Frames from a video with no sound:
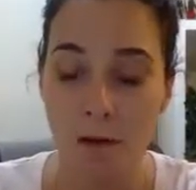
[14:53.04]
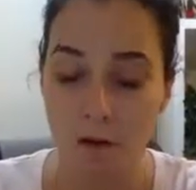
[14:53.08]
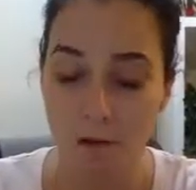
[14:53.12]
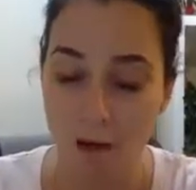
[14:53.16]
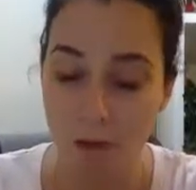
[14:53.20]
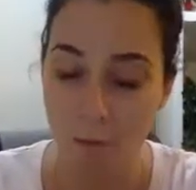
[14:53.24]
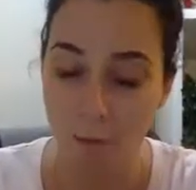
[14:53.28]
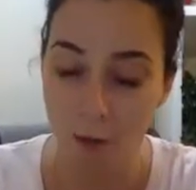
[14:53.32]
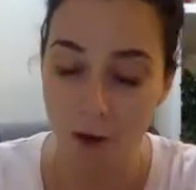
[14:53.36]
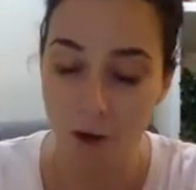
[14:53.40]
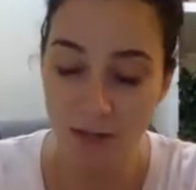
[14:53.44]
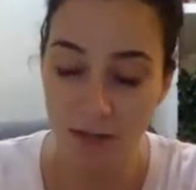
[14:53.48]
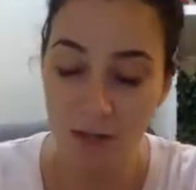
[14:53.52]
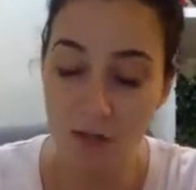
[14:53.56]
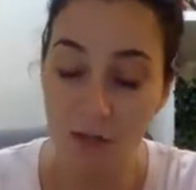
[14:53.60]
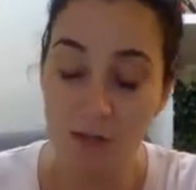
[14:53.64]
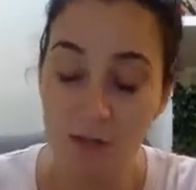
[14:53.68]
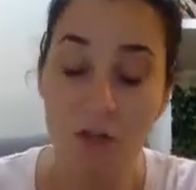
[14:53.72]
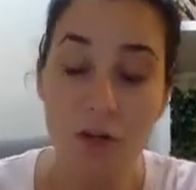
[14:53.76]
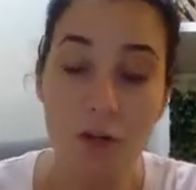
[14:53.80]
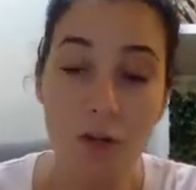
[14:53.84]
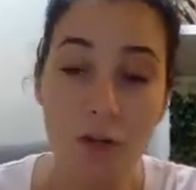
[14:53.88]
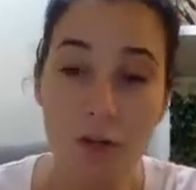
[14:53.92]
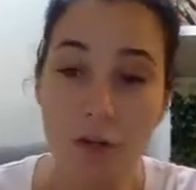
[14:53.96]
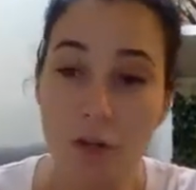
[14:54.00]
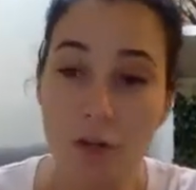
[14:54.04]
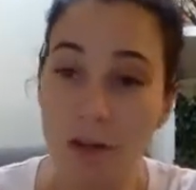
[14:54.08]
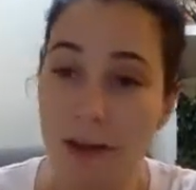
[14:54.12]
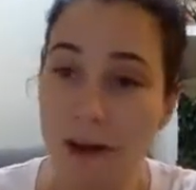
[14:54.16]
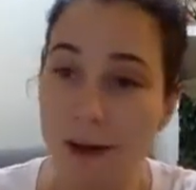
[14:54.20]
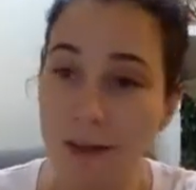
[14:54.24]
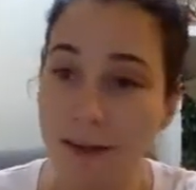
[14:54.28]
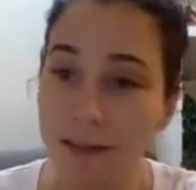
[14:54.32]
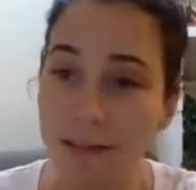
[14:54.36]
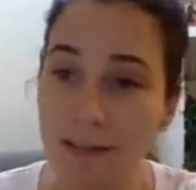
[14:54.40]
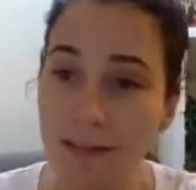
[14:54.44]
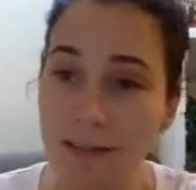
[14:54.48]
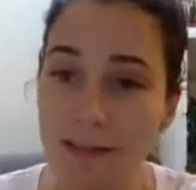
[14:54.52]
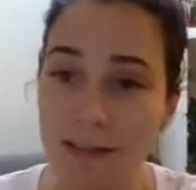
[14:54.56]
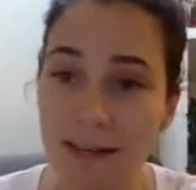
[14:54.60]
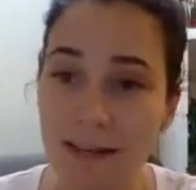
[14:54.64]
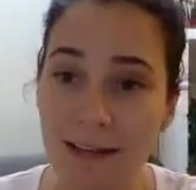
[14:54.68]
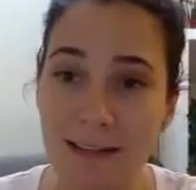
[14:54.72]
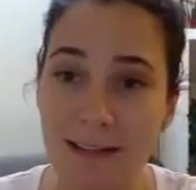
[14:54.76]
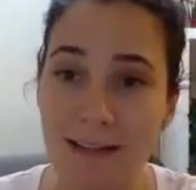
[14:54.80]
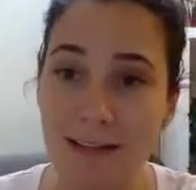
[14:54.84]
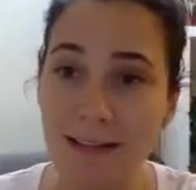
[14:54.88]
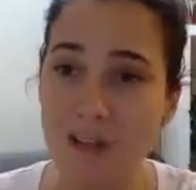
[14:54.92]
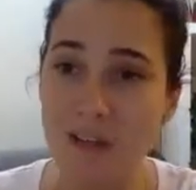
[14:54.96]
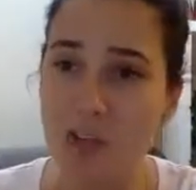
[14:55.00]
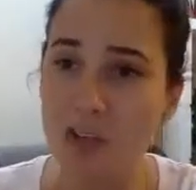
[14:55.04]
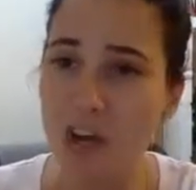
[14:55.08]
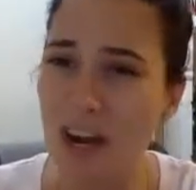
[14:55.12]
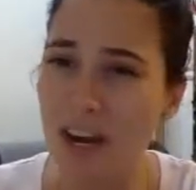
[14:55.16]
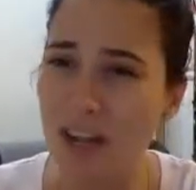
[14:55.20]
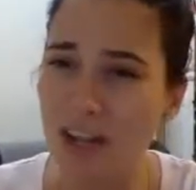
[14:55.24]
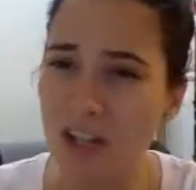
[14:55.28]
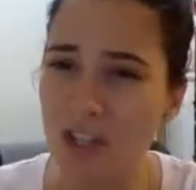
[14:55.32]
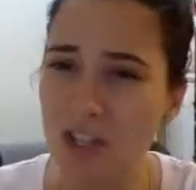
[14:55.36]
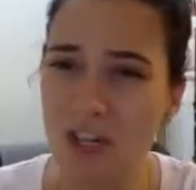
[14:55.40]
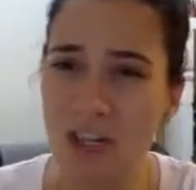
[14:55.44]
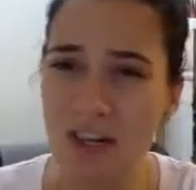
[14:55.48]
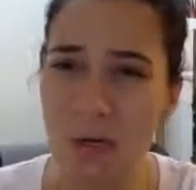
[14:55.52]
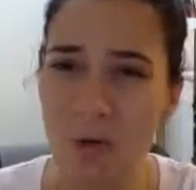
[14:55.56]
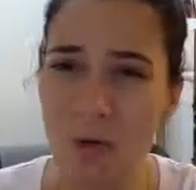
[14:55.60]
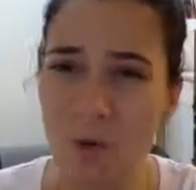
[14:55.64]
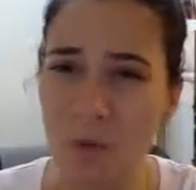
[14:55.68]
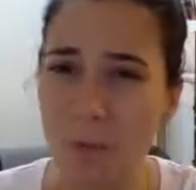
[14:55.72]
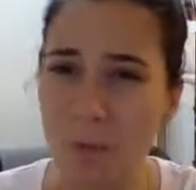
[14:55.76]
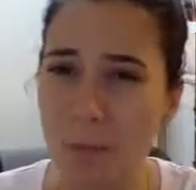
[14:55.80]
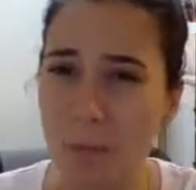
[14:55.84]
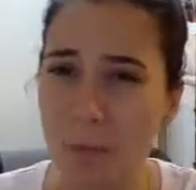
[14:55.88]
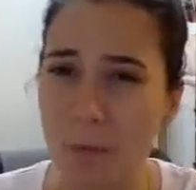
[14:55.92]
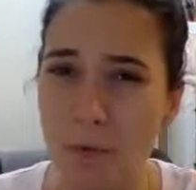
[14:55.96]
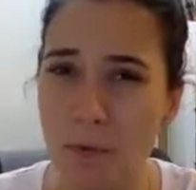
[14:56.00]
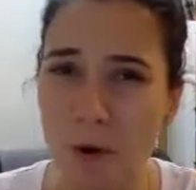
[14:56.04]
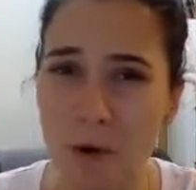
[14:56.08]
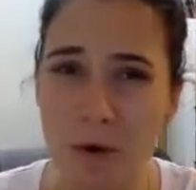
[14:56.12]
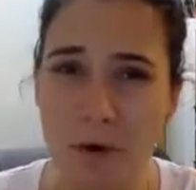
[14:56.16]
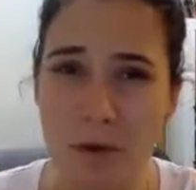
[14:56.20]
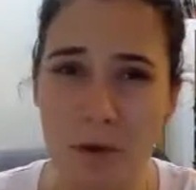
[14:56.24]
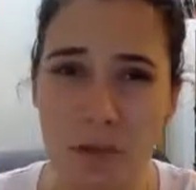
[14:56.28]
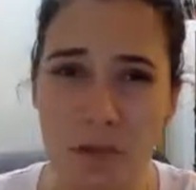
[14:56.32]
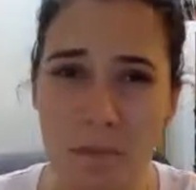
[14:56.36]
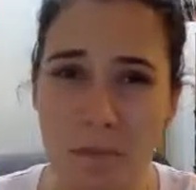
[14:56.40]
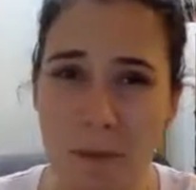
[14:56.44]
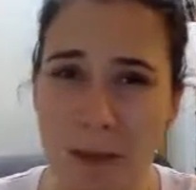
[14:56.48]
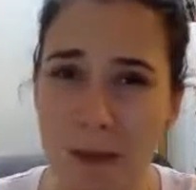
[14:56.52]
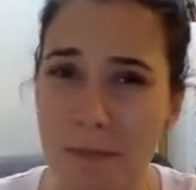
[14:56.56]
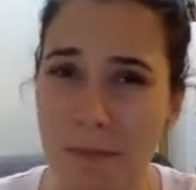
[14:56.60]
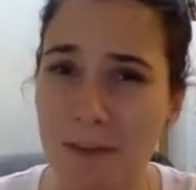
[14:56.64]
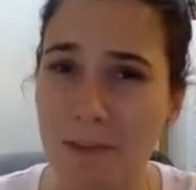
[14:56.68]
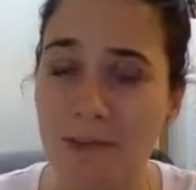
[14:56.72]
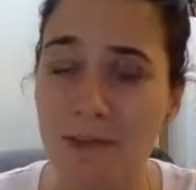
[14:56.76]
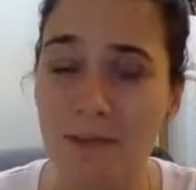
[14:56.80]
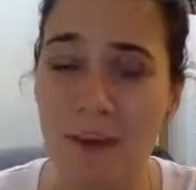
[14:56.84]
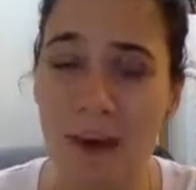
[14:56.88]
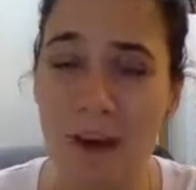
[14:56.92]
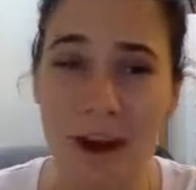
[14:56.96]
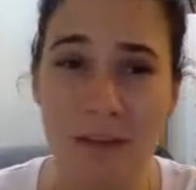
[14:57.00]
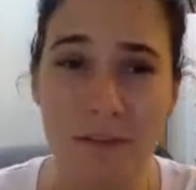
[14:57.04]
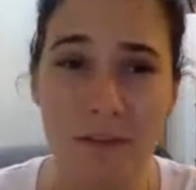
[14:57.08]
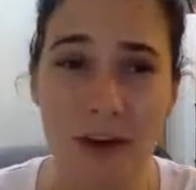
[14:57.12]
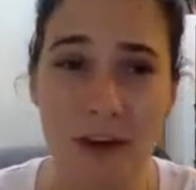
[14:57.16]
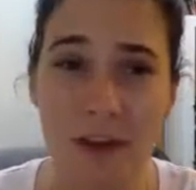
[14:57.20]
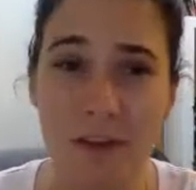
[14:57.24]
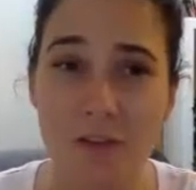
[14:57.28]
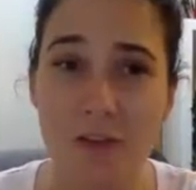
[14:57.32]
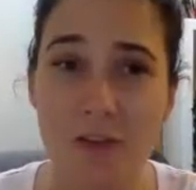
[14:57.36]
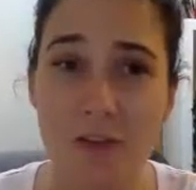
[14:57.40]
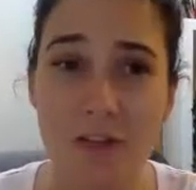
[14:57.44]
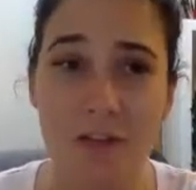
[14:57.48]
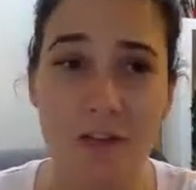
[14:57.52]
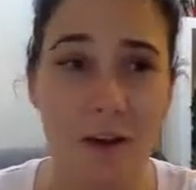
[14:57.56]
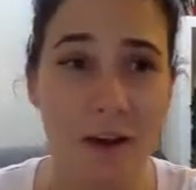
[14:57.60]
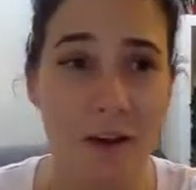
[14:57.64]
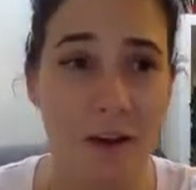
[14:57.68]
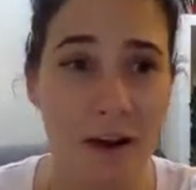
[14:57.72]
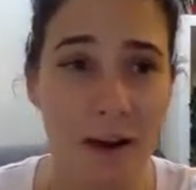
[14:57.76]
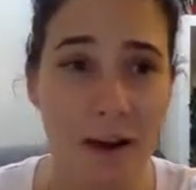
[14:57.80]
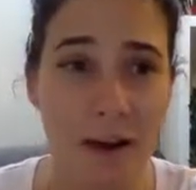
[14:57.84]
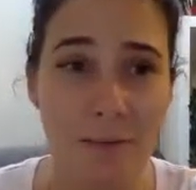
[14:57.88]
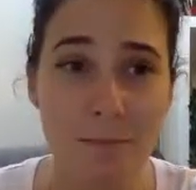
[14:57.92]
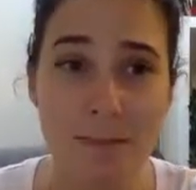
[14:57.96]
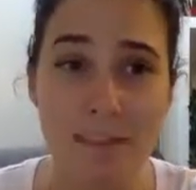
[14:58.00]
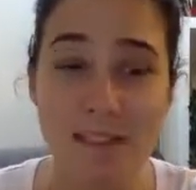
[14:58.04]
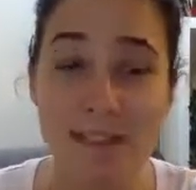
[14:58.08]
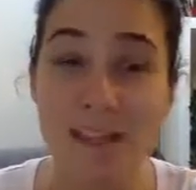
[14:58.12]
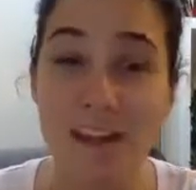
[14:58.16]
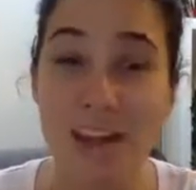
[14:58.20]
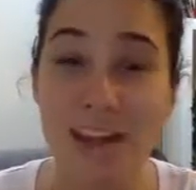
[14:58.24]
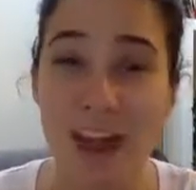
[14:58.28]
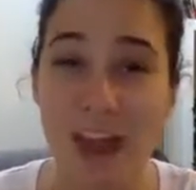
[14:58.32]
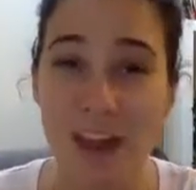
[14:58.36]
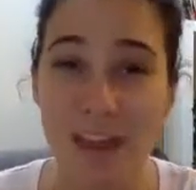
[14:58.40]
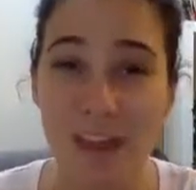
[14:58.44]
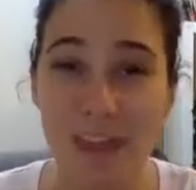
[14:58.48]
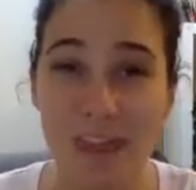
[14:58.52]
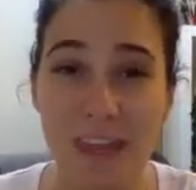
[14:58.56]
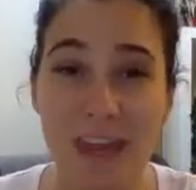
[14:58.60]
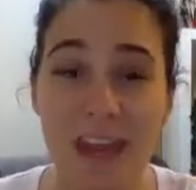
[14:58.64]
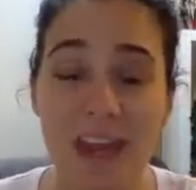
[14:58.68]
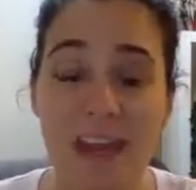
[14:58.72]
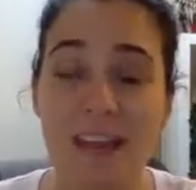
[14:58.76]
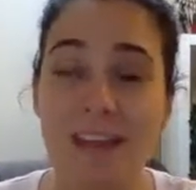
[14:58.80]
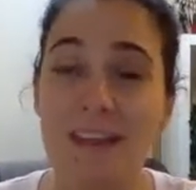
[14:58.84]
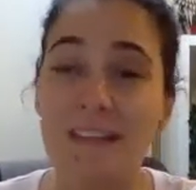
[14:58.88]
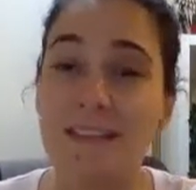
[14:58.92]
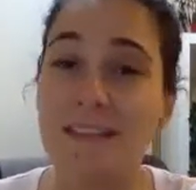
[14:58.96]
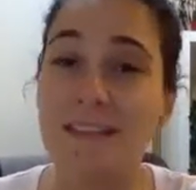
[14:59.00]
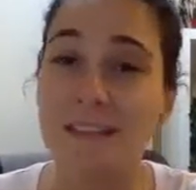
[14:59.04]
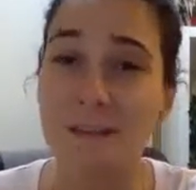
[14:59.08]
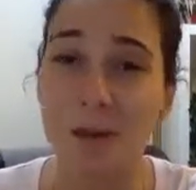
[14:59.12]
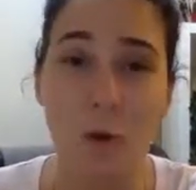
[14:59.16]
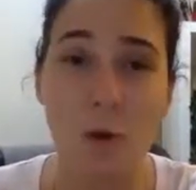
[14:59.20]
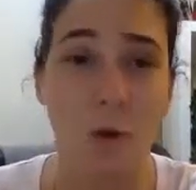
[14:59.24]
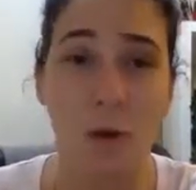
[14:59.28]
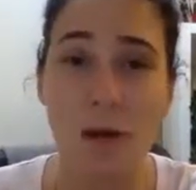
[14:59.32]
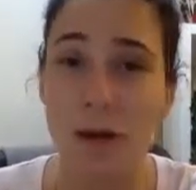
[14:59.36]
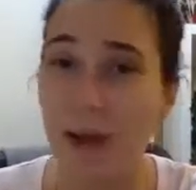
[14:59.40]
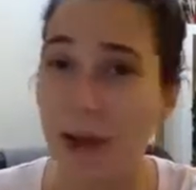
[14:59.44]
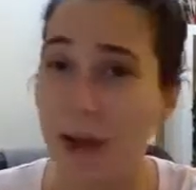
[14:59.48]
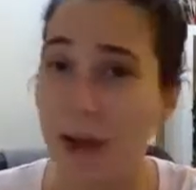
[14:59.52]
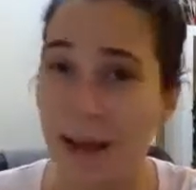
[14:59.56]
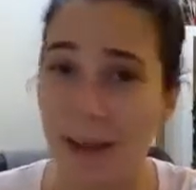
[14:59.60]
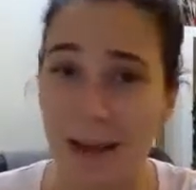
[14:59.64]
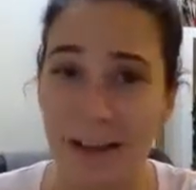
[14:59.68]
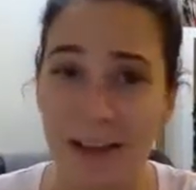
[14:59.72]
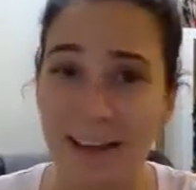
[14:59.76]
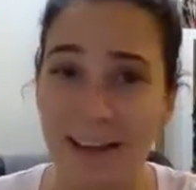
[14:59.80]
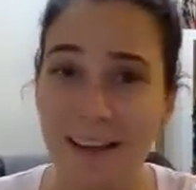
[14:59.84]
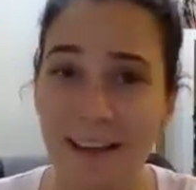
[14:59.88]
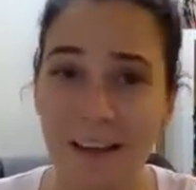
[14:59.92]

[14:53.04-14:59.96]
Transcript: And once you do, you'll understand that changing your approach maybe 500 times to get there is so okay.